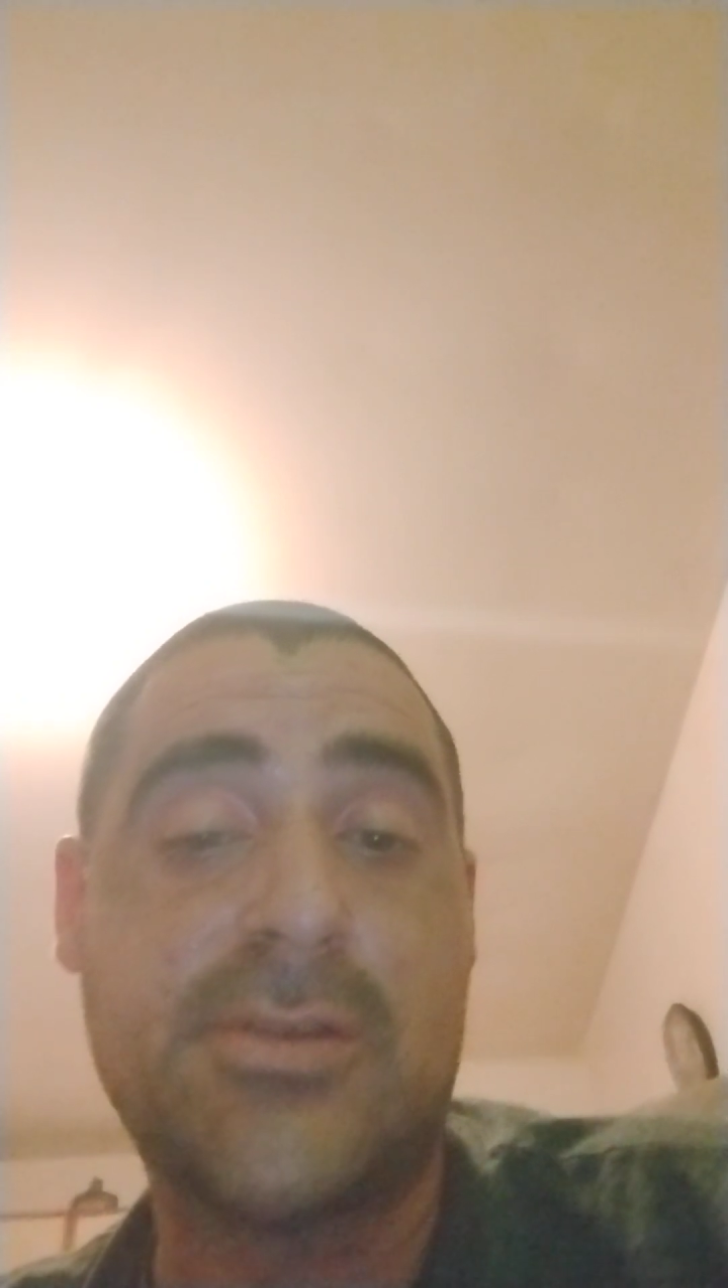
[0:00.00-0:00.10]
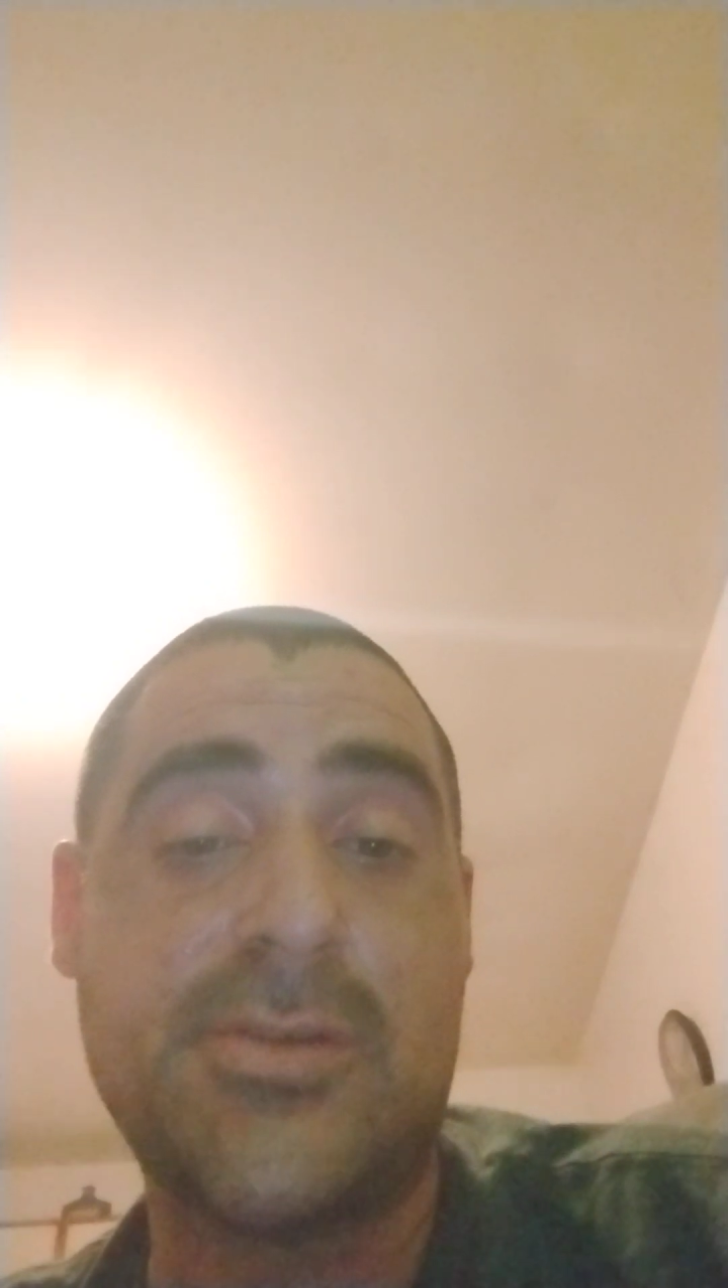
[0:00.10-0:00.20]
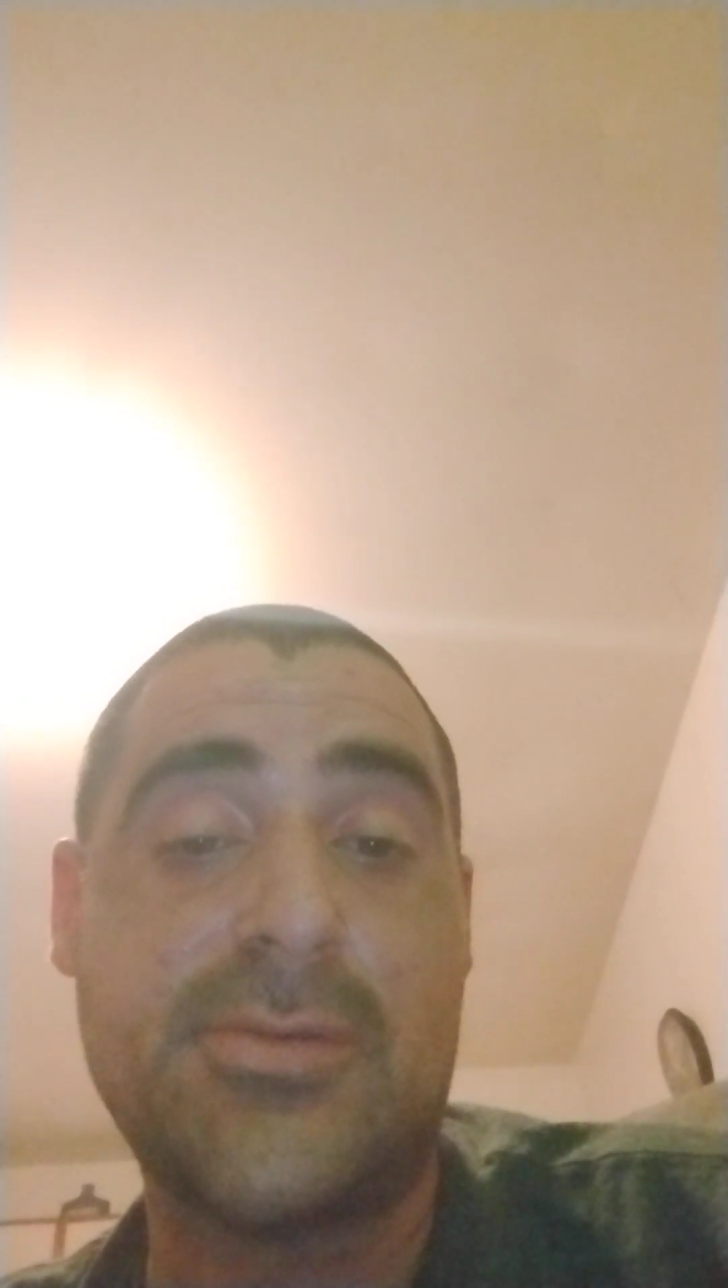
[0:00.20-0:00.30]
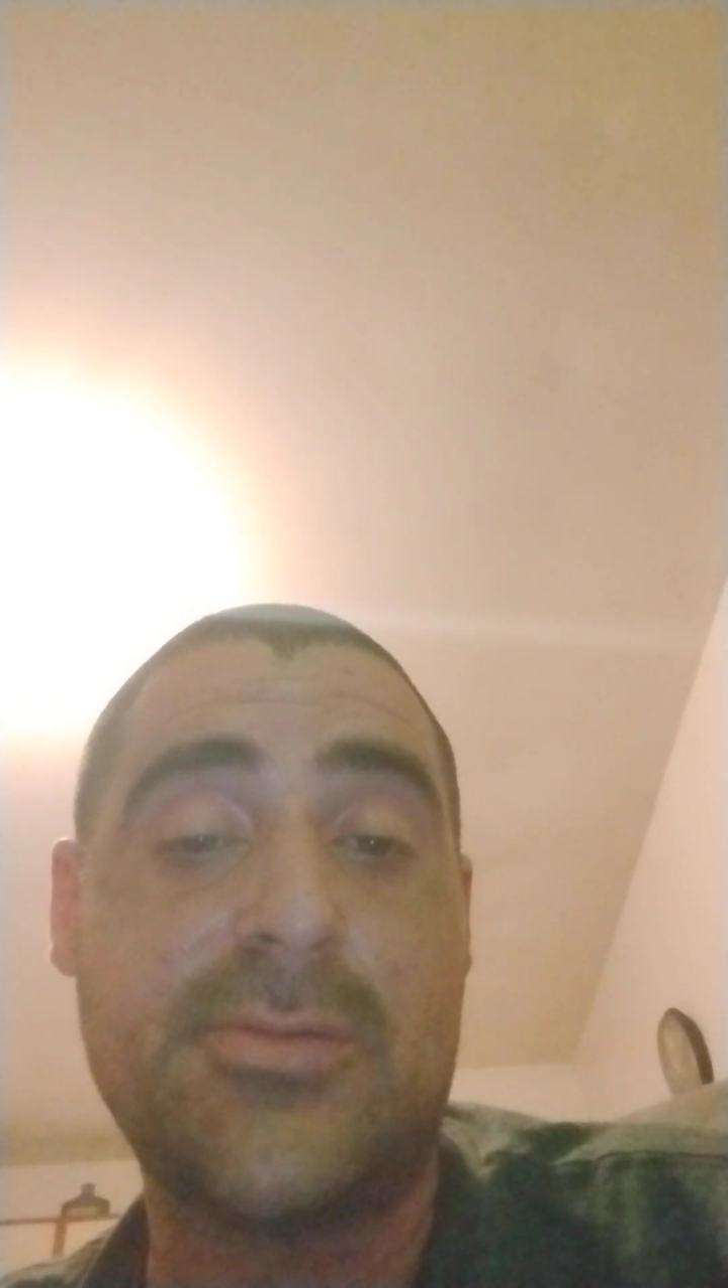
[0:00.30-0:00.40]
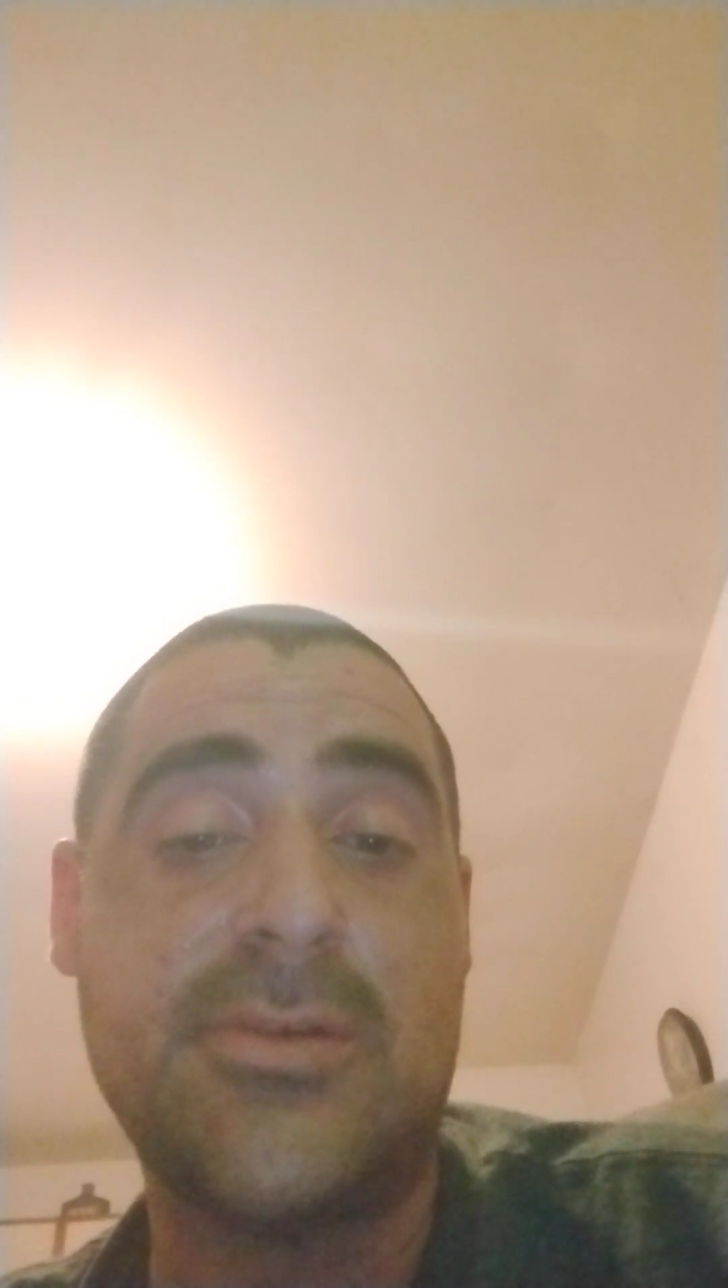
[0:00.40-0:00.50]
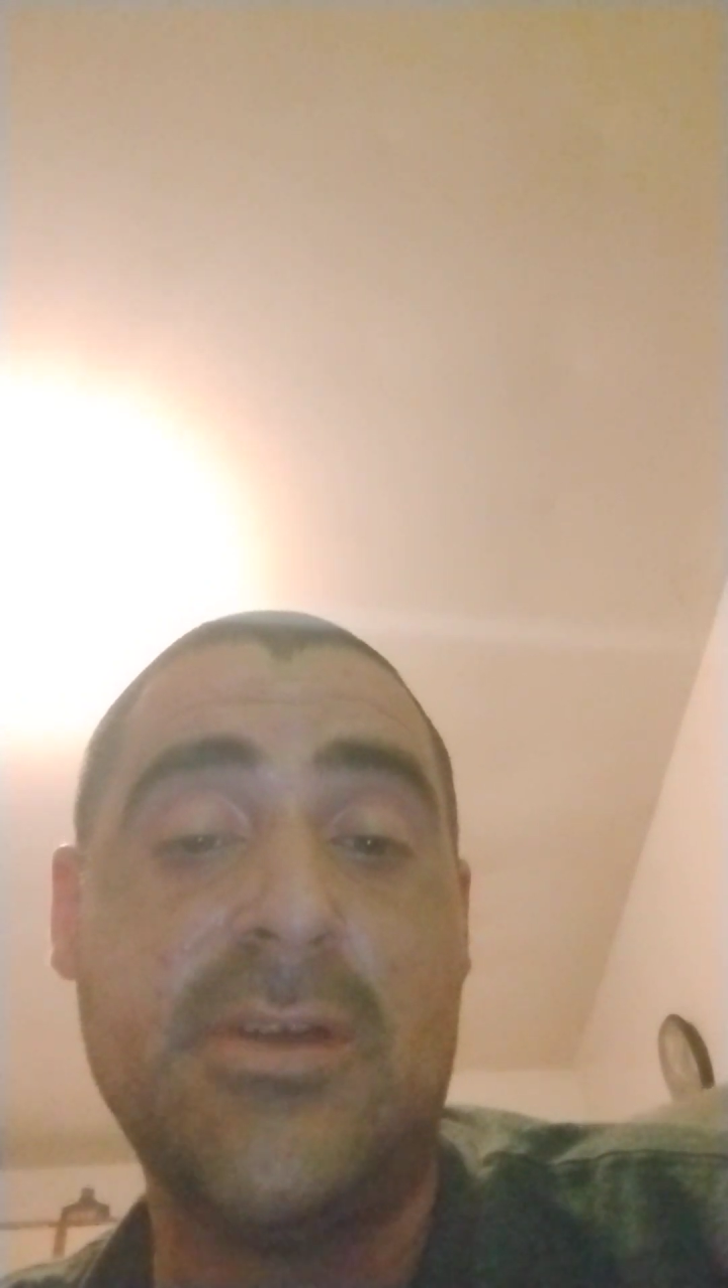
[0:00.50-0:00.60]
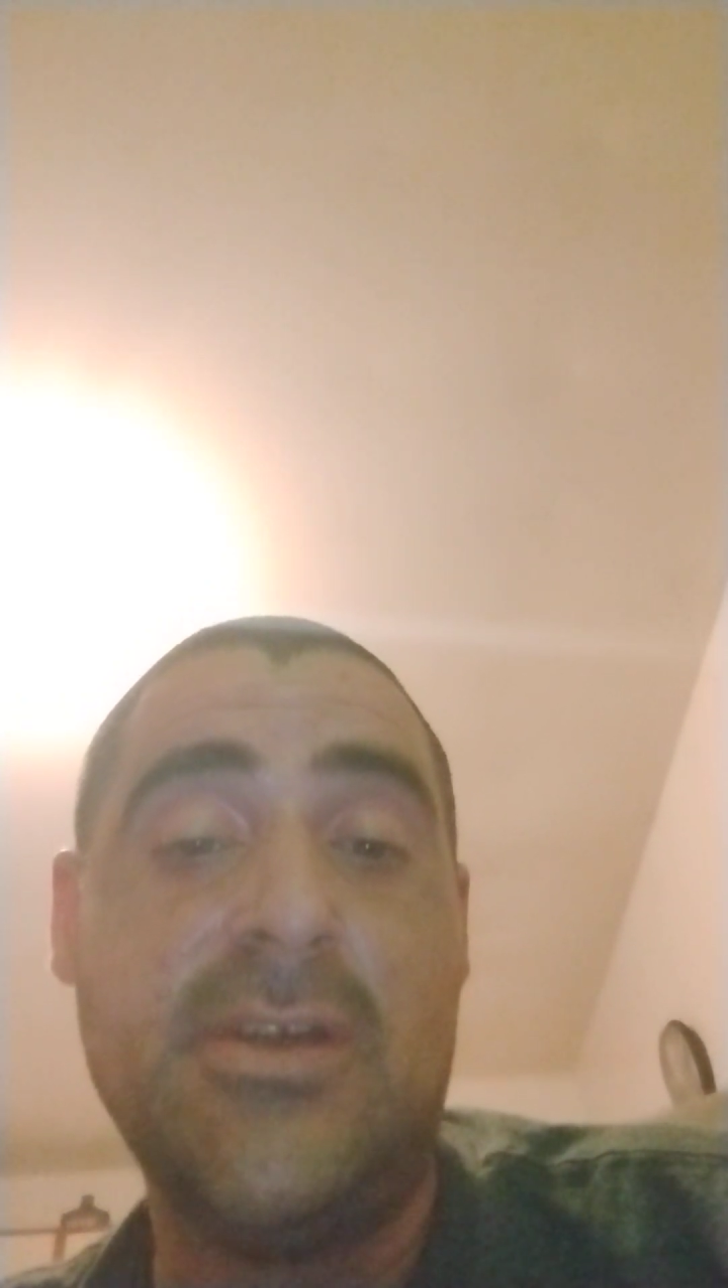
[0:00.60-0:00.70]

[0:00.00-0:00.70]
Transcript: to